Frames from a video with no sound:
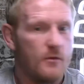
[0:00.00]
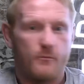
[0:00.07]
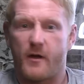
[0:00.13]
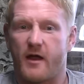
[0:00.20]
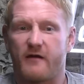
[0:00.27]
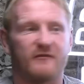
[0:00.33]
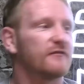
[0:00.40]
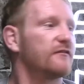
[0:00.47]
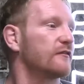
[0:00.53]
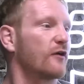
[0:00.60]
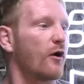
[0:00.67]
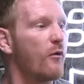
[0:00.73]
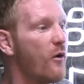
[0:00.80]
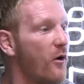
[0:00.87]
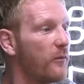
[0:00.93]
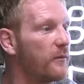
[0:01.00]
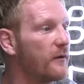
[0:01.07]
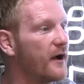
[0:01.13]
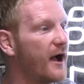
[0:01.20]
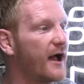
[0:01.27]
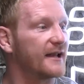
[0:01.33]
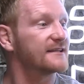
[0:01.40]
Penrith will go
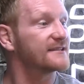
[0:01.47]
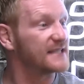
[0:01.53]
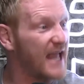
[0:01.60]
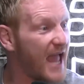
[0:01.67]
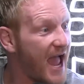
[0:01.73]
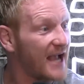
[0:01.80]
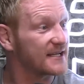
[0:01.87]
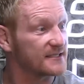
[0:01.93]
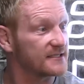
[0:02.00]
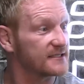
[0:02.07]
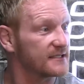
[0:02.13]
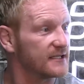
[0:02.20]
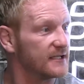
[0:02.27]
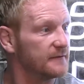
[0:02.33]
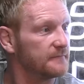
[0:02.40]
up. And it's the ecstasy.